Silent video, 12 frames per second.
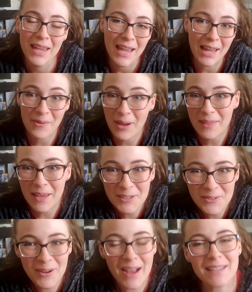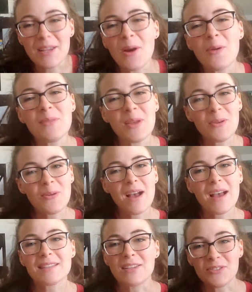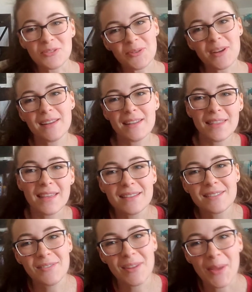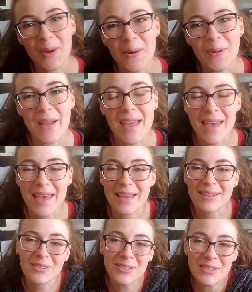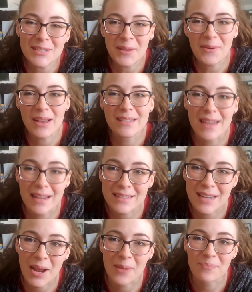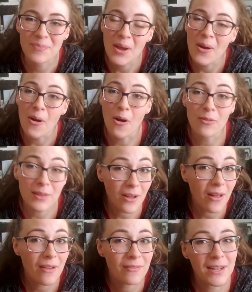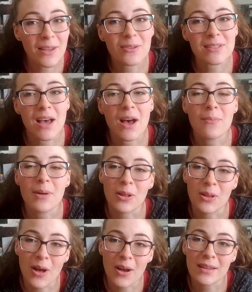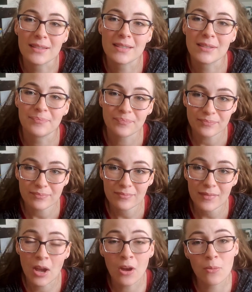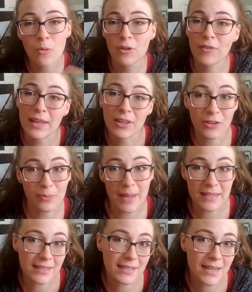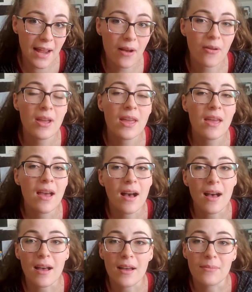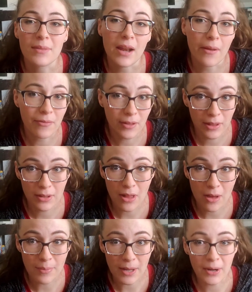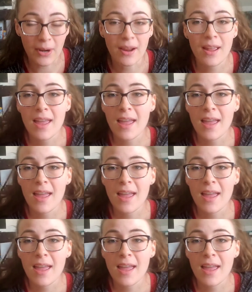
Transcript: Anyway, thanks you guys. I hope that you guys enjoyed this video, and I'll just see you guys next time. Hopefully I'll have videos up a lot on a more regular basis now, that I'm feeling a lot better.